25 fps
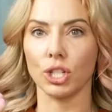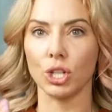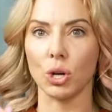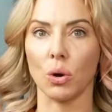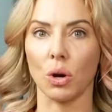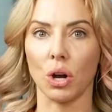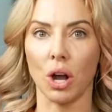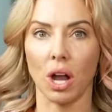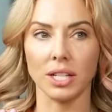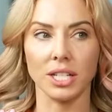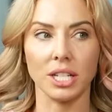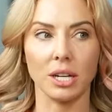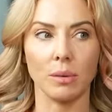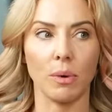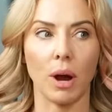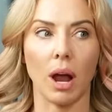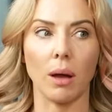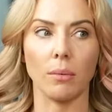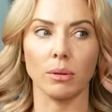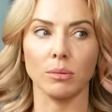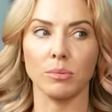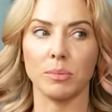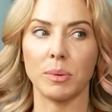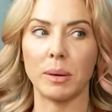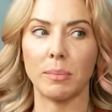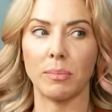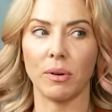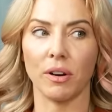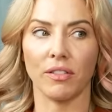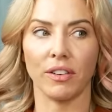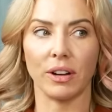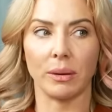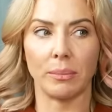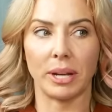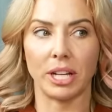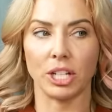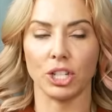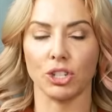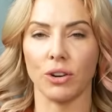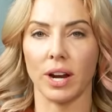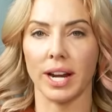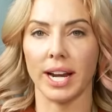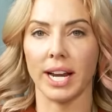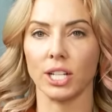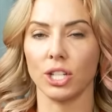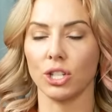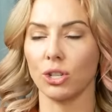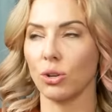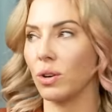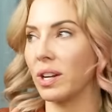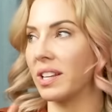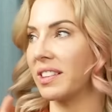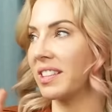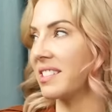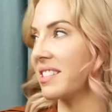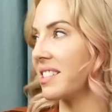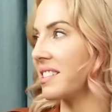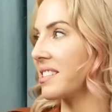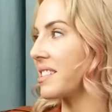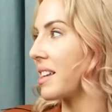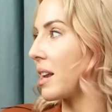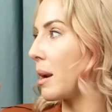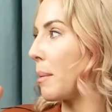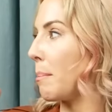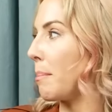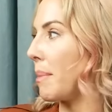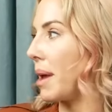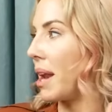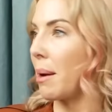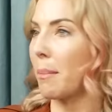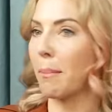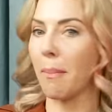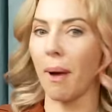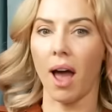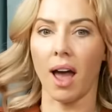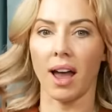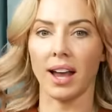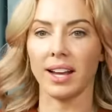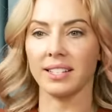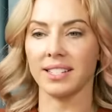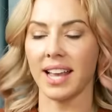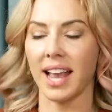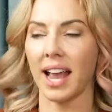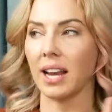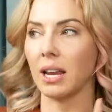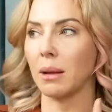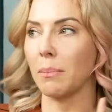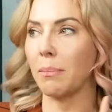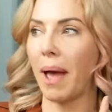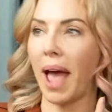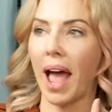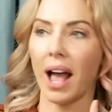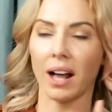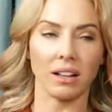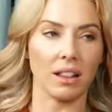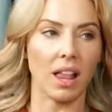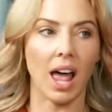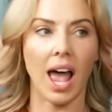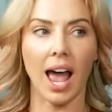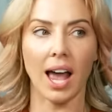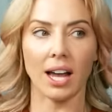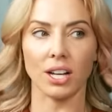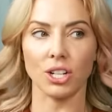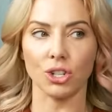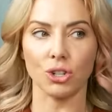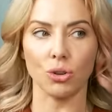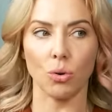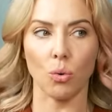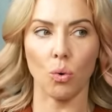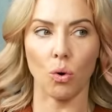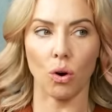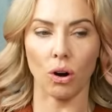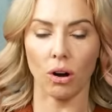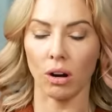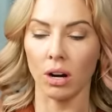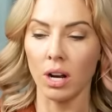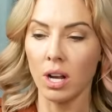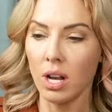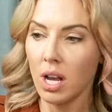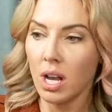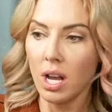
don't cause any problems, be perfect, be a straight A student. This is going to minimize any backlash or